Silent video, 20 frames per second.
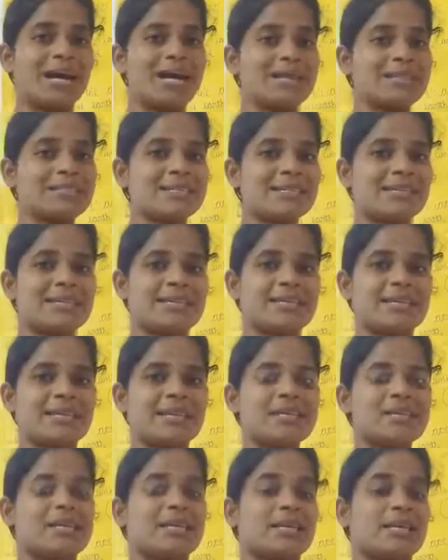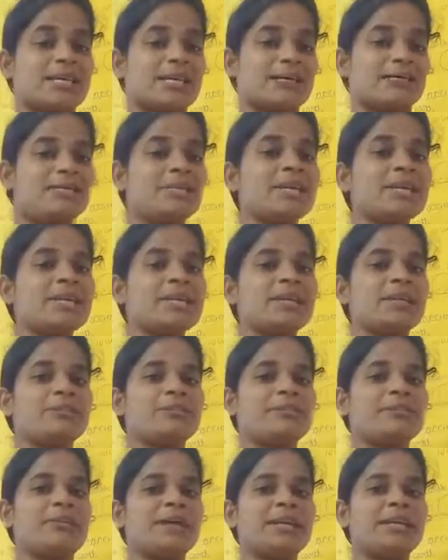As I said, we
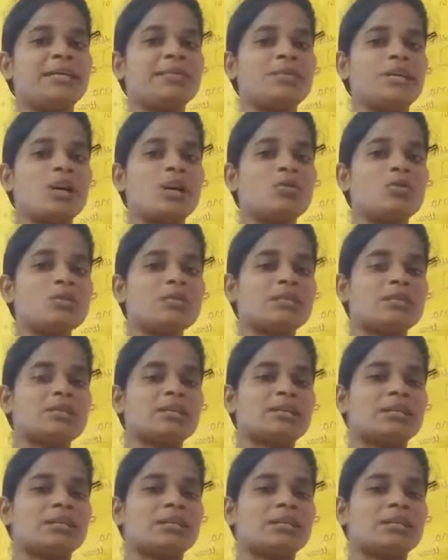can find out